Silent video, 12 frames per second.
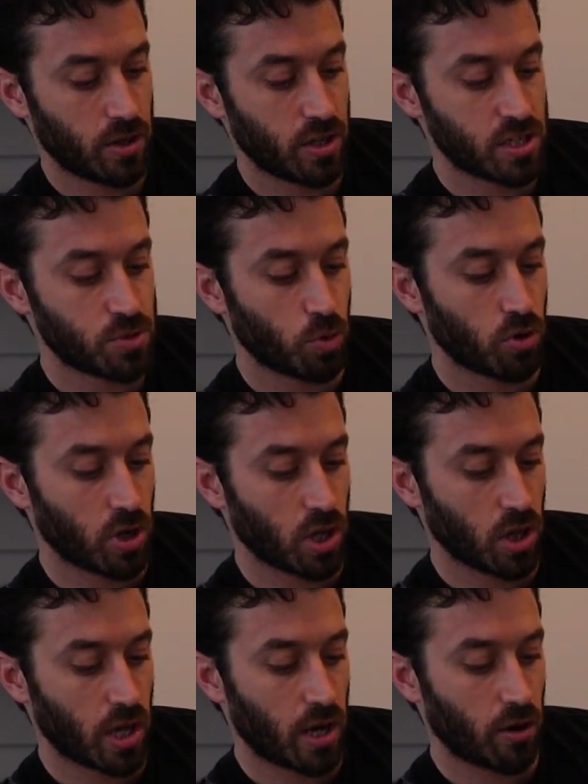And this will
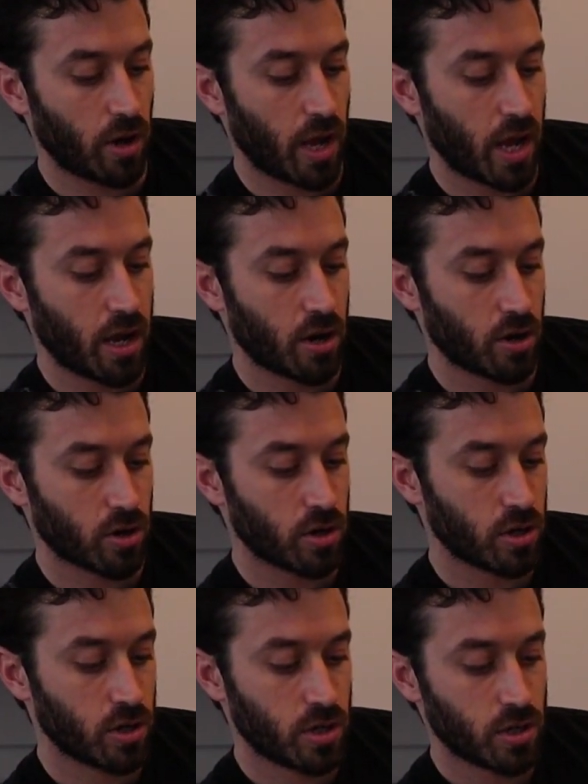allow
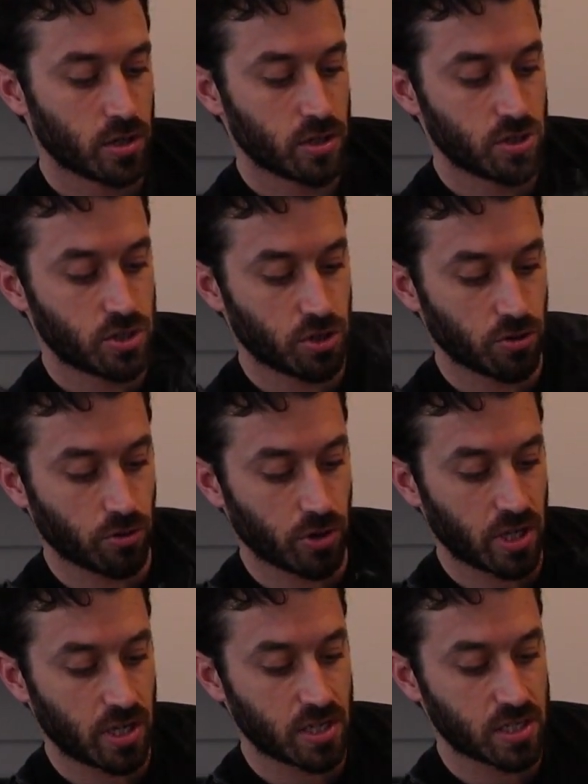air to
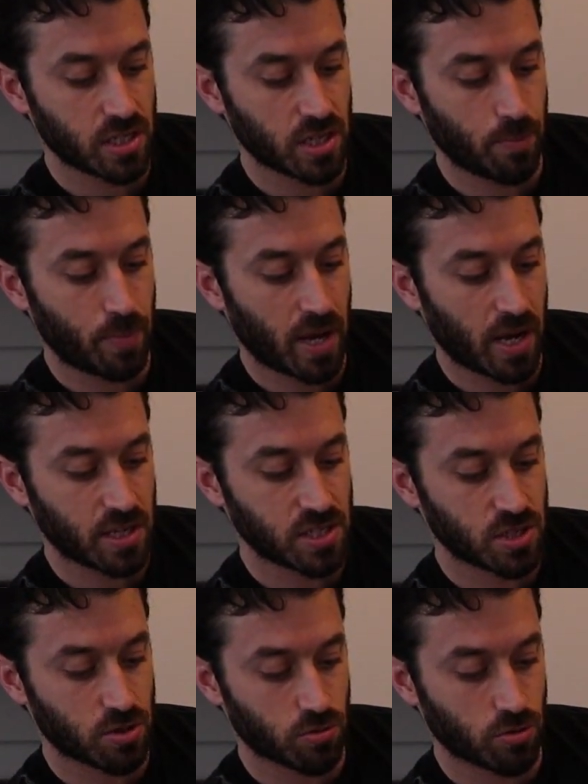easily
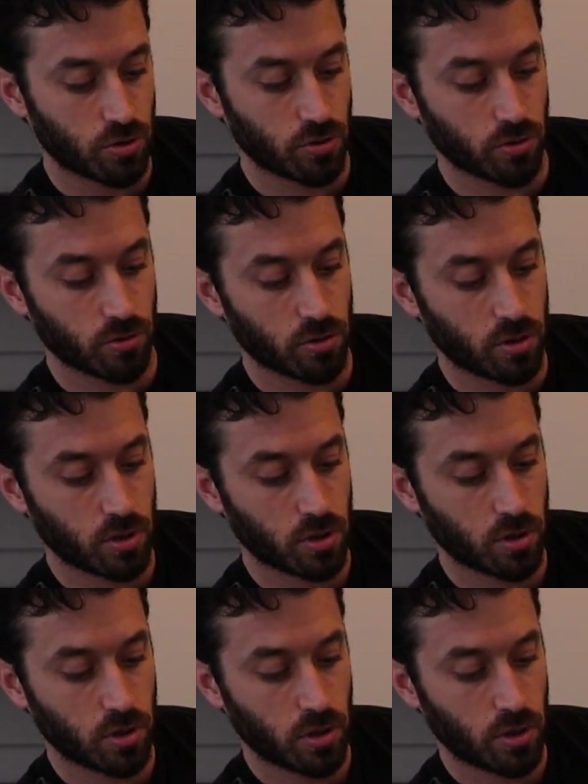pass through
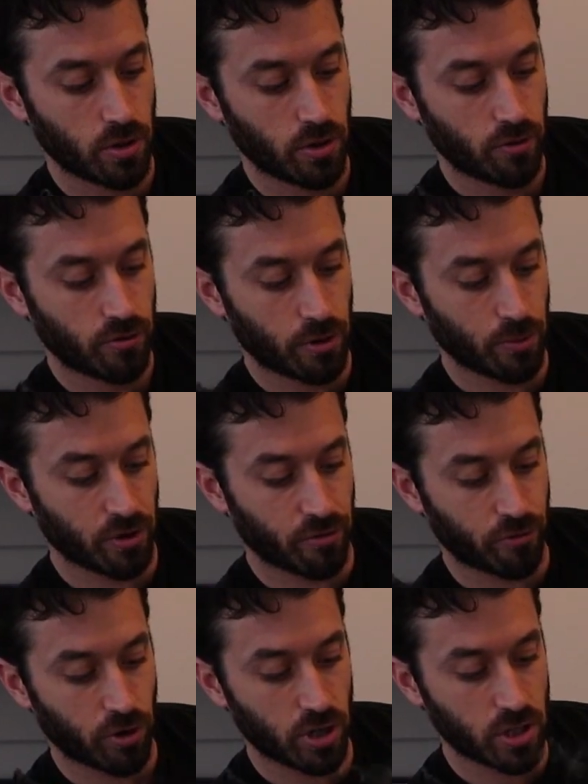from the
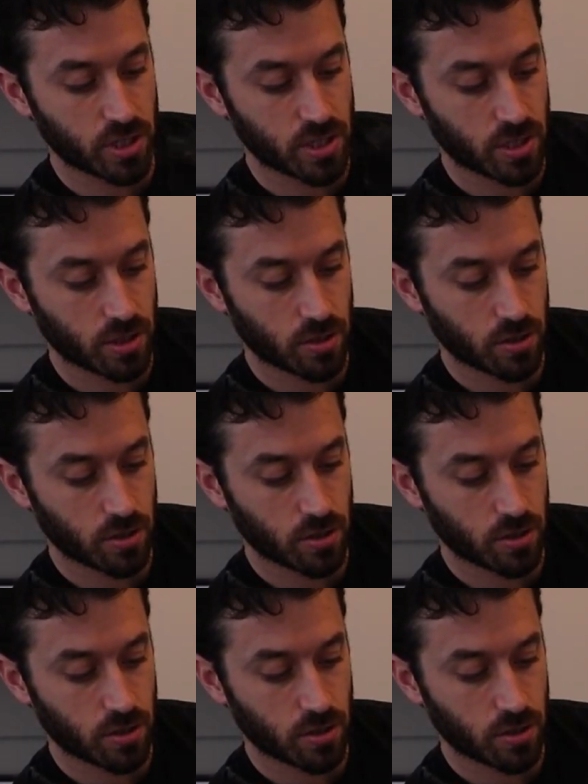front